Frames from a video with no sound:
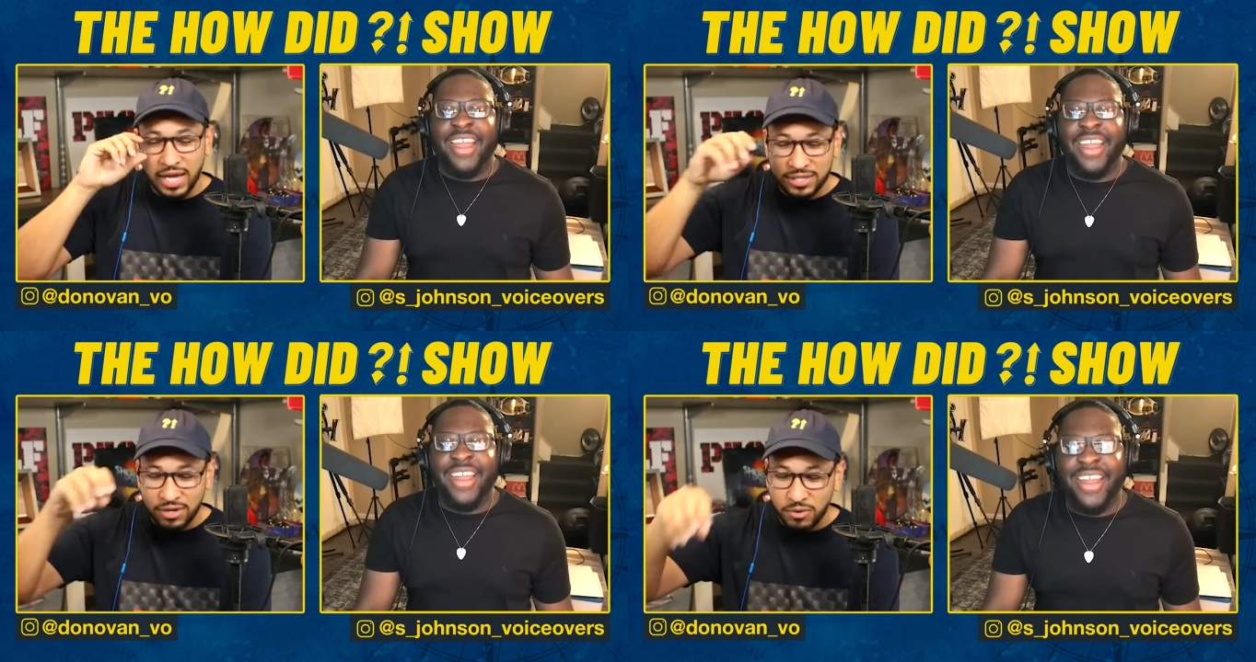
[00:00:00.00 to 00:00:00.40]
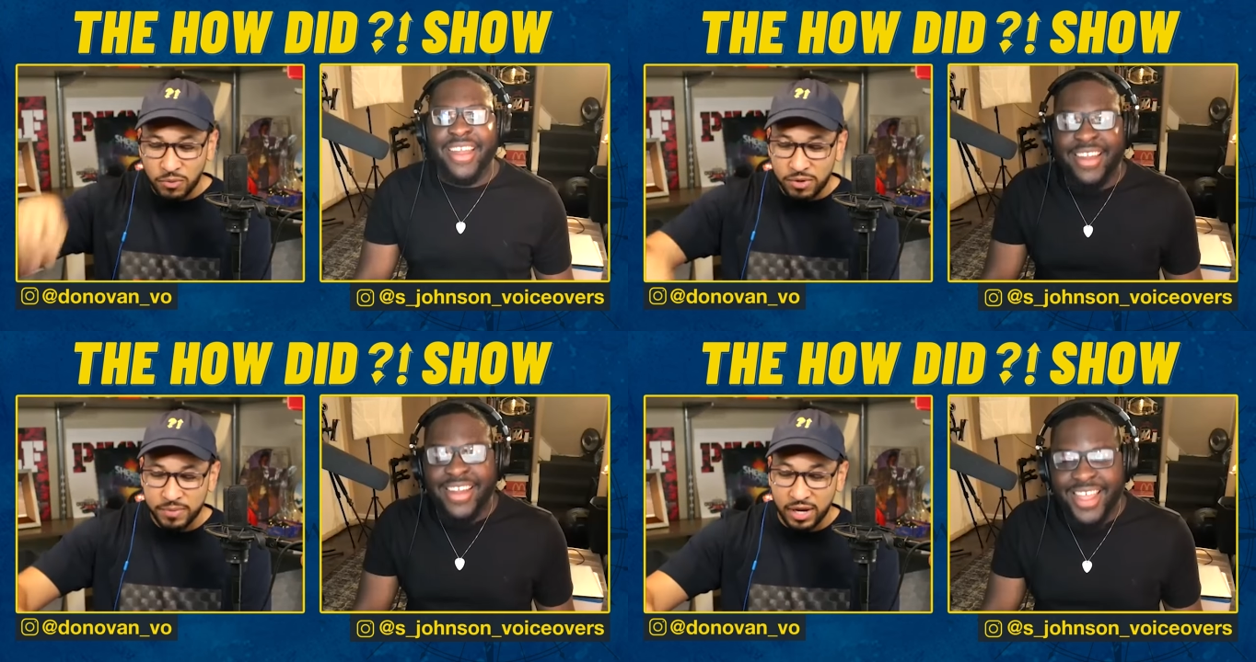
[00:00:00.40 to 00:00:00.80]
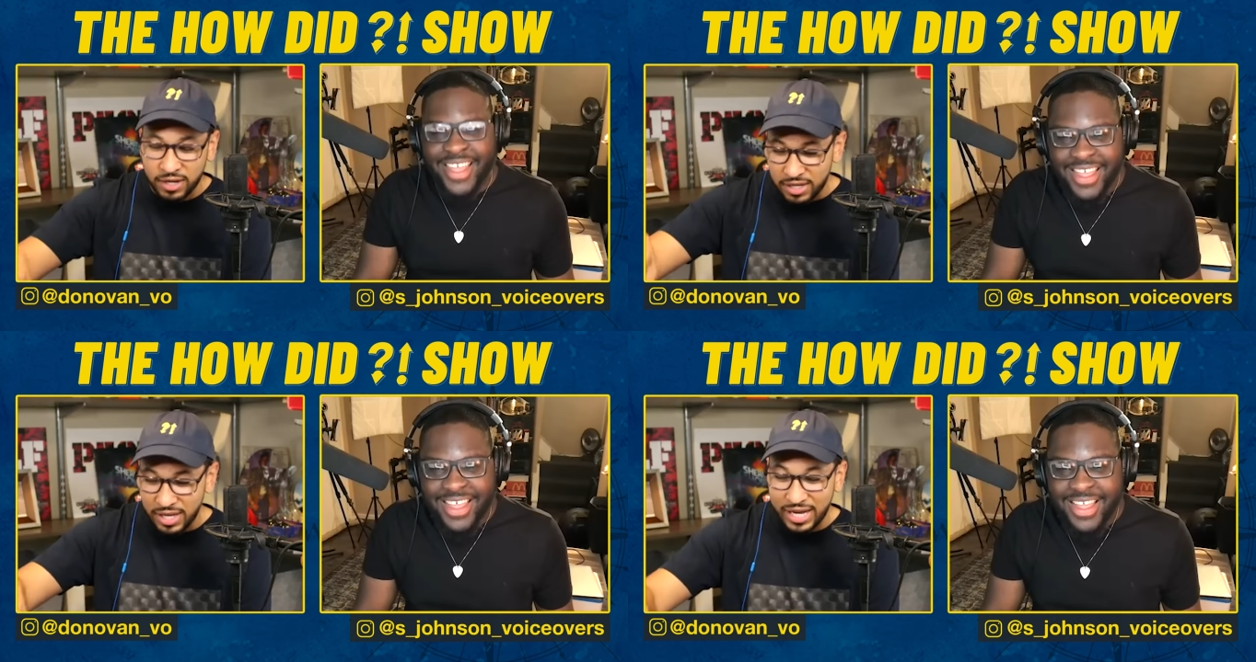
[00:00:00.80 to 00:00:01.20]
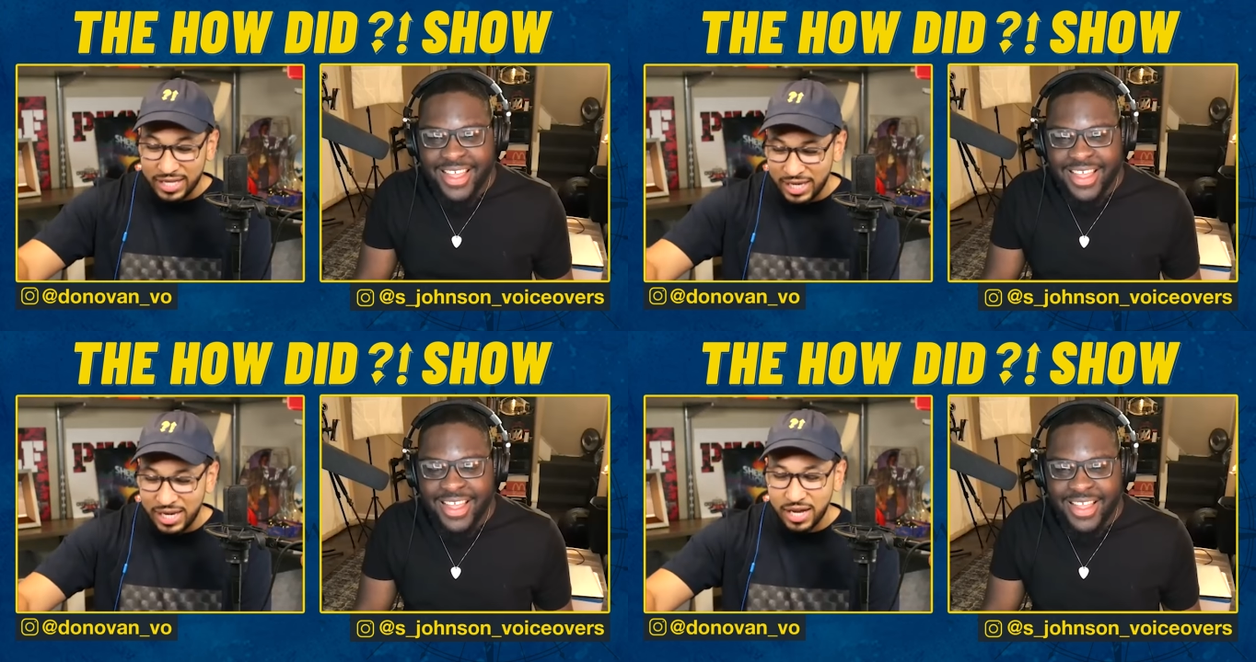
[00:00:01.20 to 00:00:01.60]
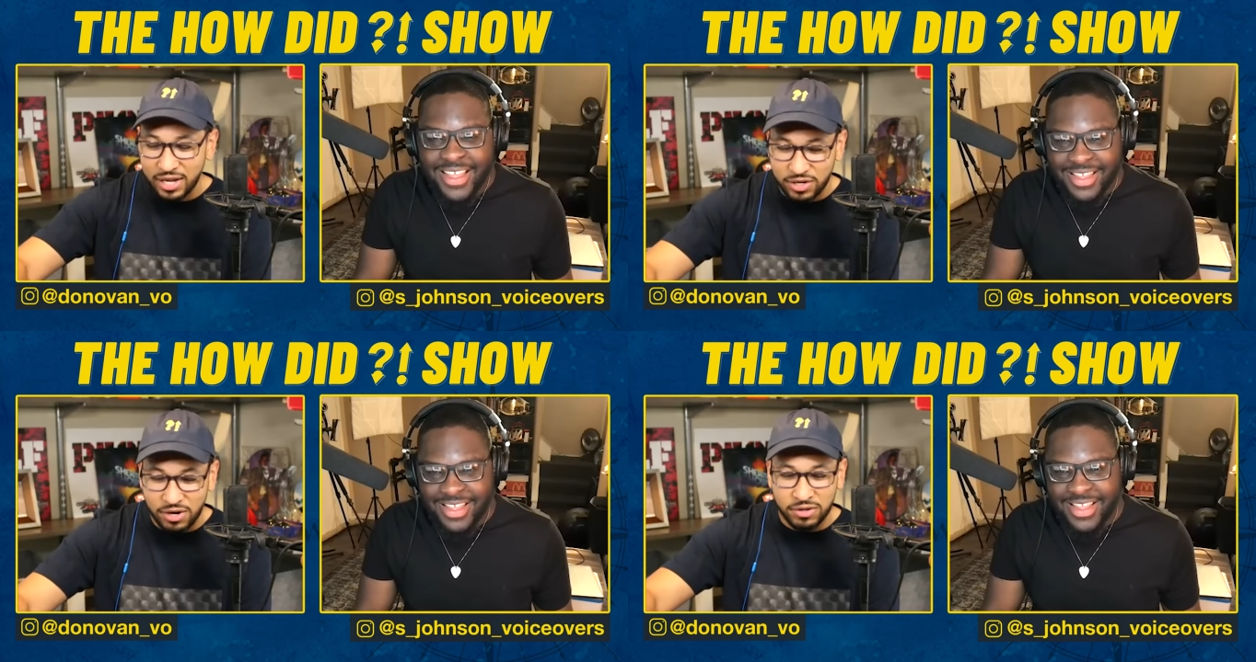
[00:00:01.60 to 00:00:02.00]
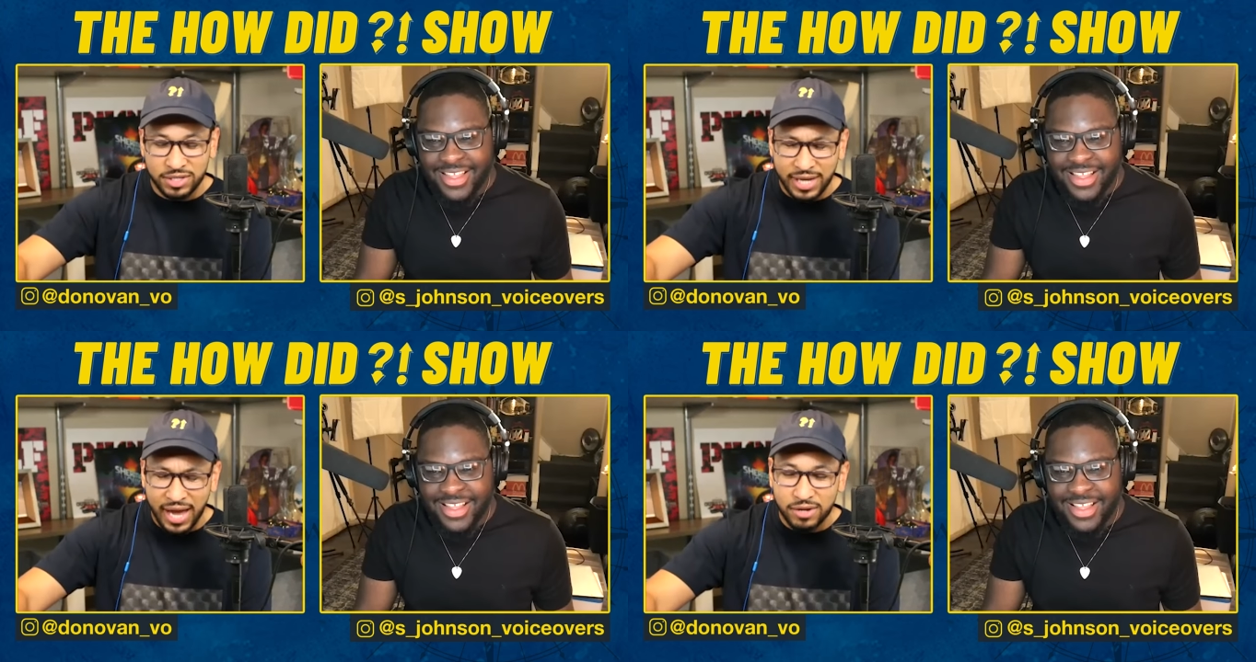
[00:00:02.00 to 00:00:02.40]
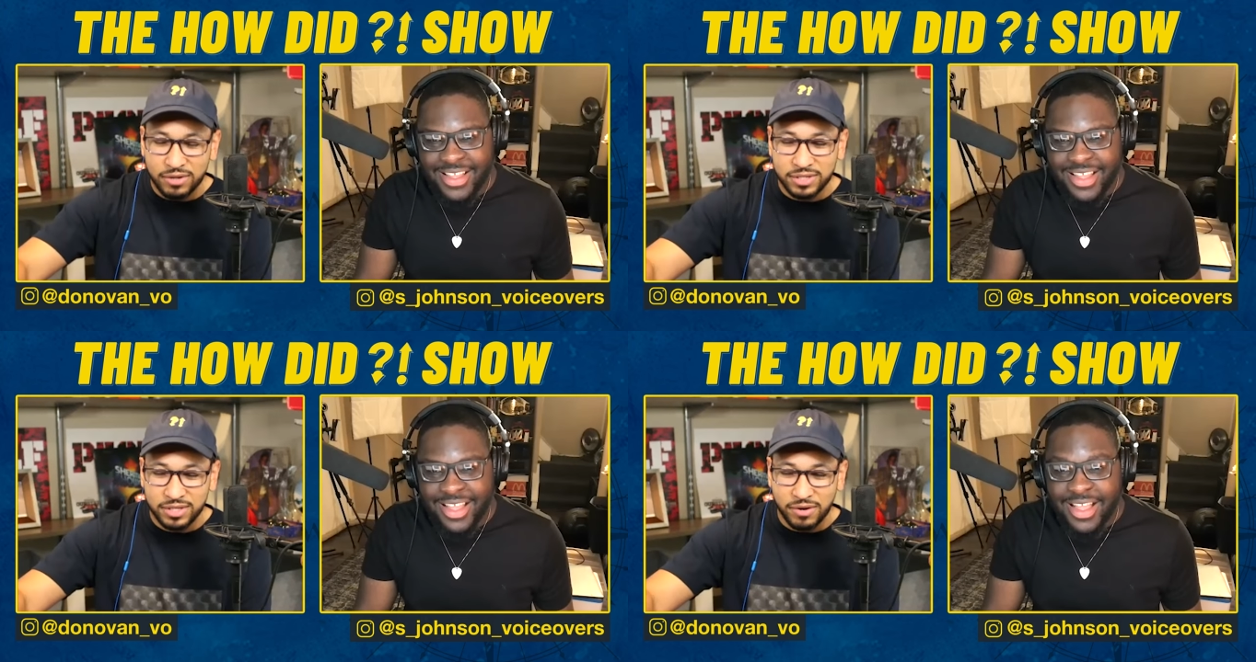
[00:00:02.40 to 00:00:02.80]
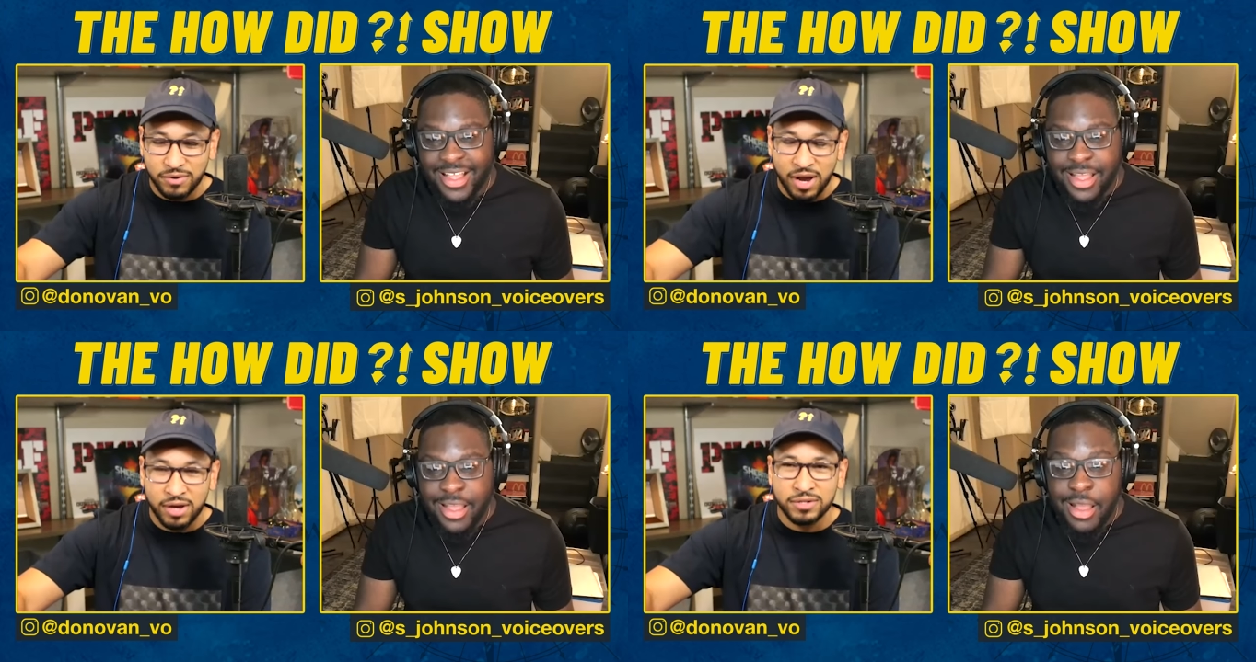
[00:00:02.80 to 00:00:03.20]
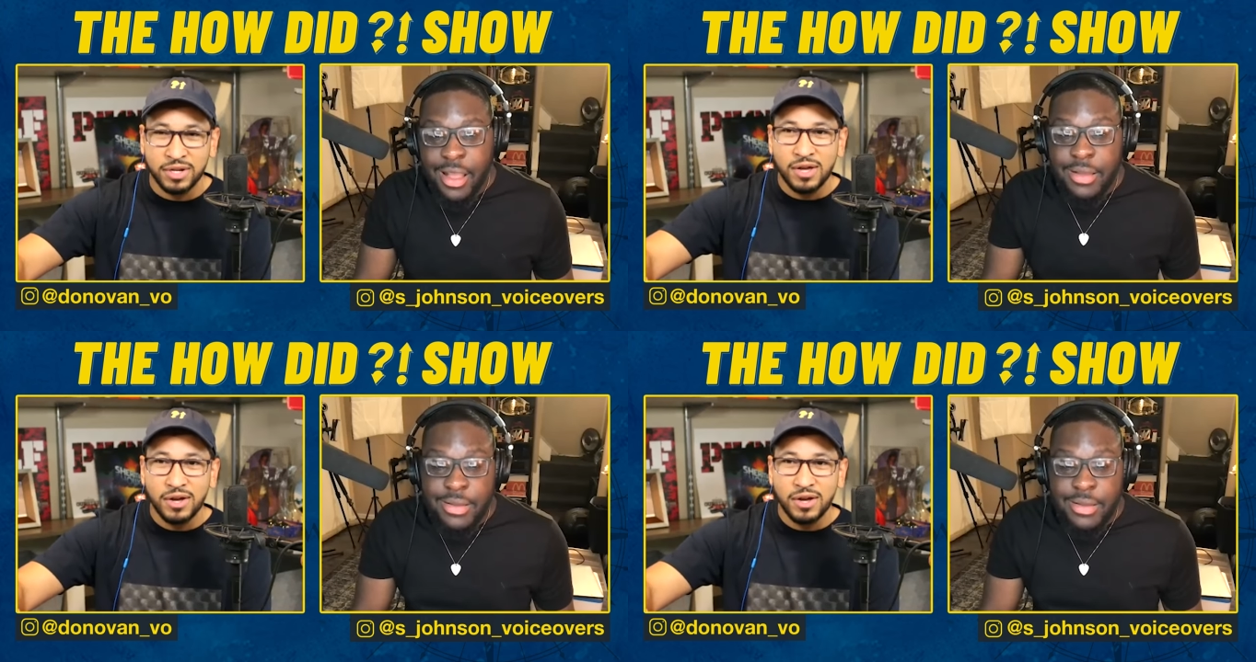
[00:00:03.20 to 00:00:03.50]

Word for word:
Speaker 1: saw a woman, a, like a teenage girl tackled to the ground